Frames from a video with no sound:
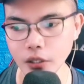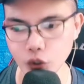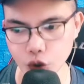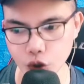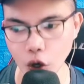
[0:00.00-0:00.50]

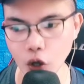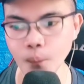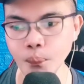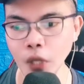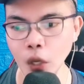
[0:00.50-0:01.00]
song,
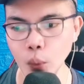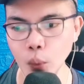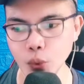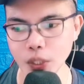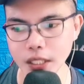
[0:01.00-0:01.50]

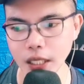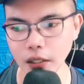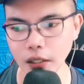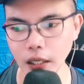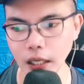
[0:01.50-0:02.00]
which was not
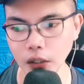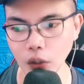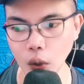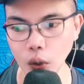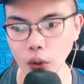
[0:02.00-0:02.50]
at
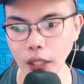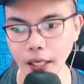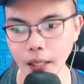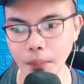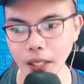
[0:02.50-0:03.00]
all like
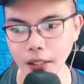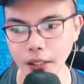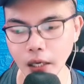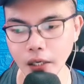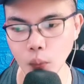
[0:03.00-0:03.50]
a
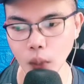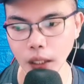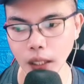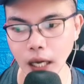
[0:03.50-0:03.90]
military one,